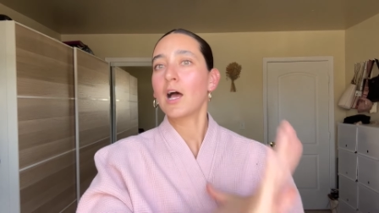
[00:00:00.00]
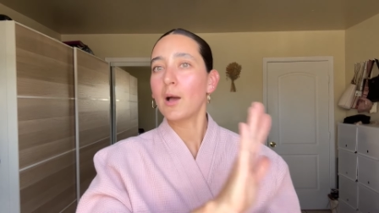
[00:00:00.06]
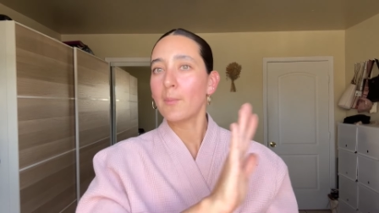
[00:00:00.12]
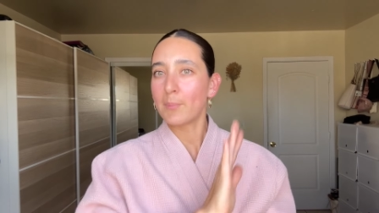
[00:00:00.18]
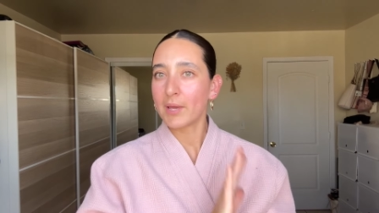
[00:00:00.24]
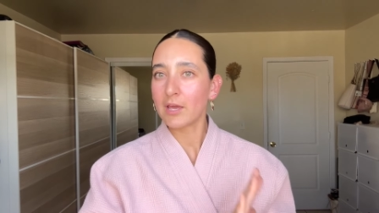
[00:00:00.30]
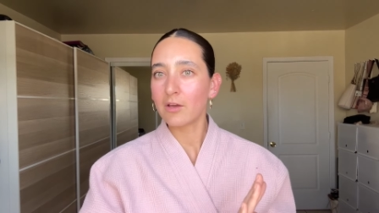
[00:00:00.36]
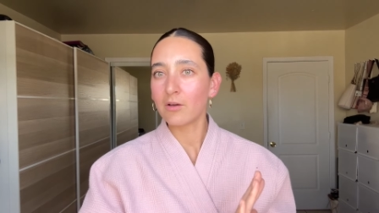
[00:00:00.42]

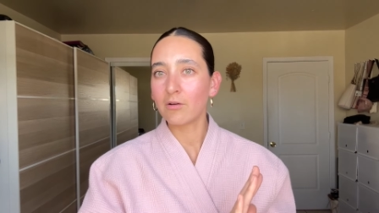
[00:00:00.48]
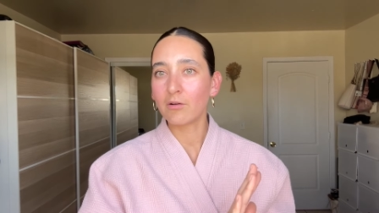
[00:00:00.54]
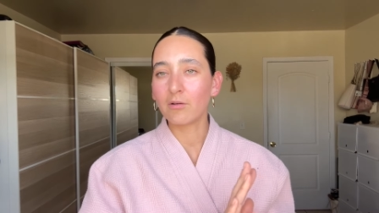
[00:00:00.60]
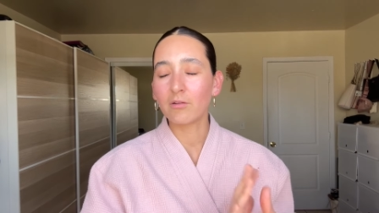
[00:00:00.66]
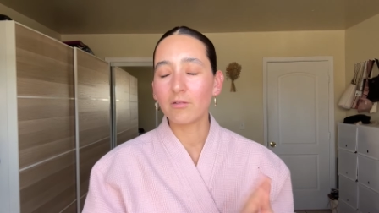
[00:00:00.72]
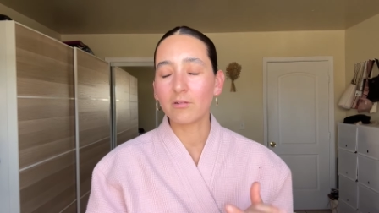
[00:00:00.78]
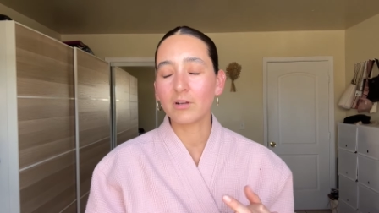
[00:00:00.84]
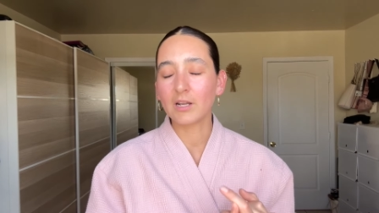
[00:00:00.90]

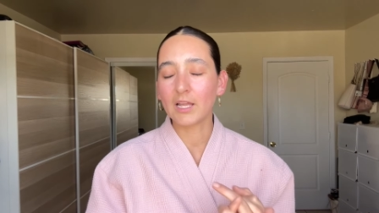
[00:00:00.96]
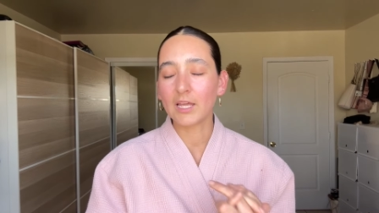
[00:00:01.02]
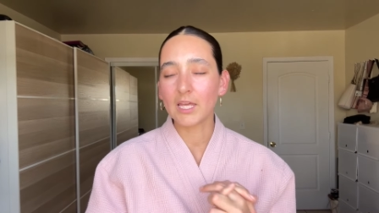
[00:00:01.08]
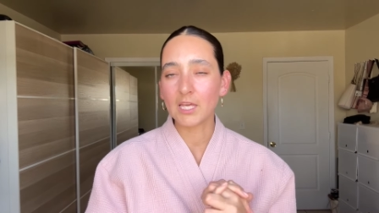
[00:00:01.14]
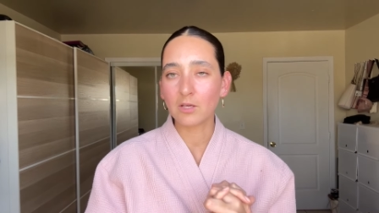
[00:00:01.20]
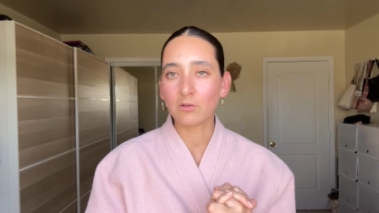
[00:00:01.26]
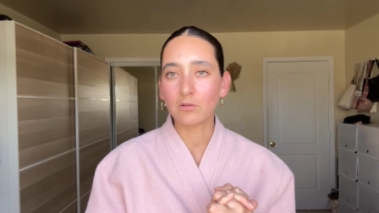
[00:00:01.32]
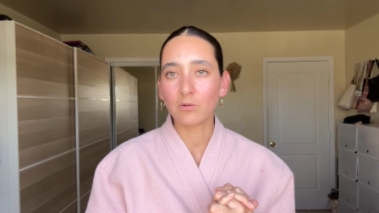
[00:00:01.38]
uphill or like
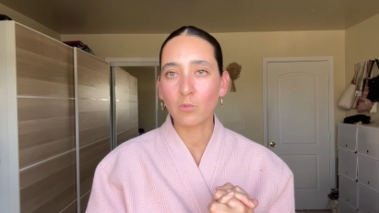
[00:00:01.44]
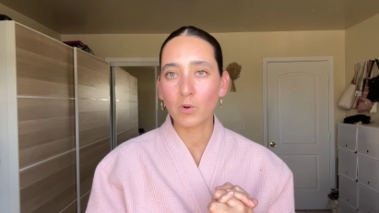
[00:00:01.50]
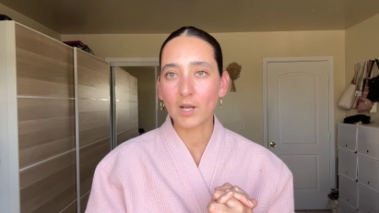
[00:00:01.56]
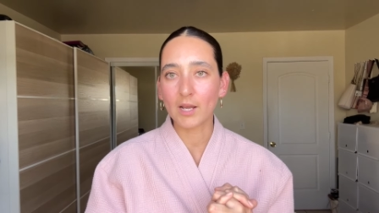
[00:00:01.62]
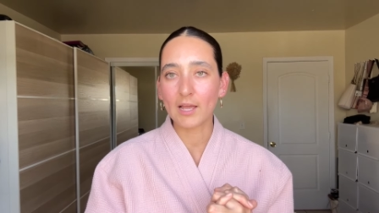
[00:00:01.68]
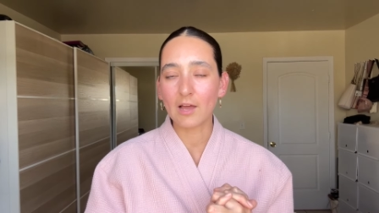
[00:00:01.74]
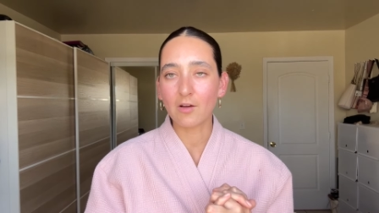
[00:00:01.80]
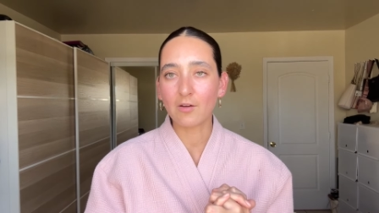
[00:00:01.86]
hill
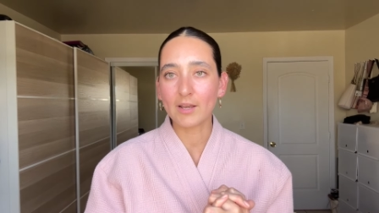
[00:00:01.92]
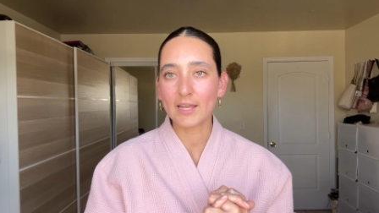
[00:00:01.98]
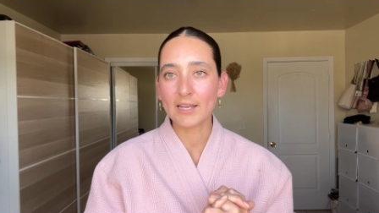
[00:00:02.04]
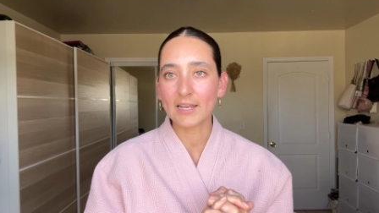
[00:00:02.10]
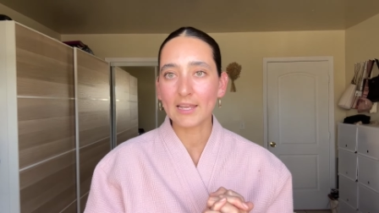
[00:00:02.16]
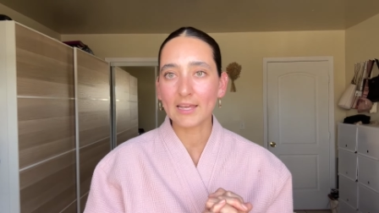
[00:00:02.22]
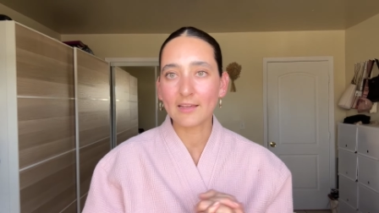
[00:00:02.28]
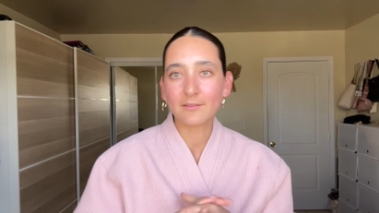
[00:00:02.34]
workout
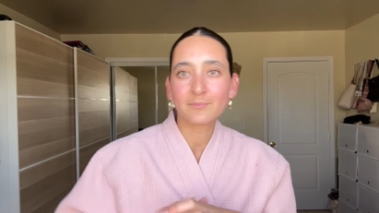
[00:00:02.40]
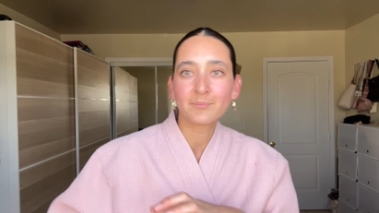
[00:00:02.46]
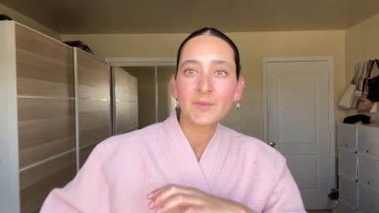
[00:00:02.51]
and like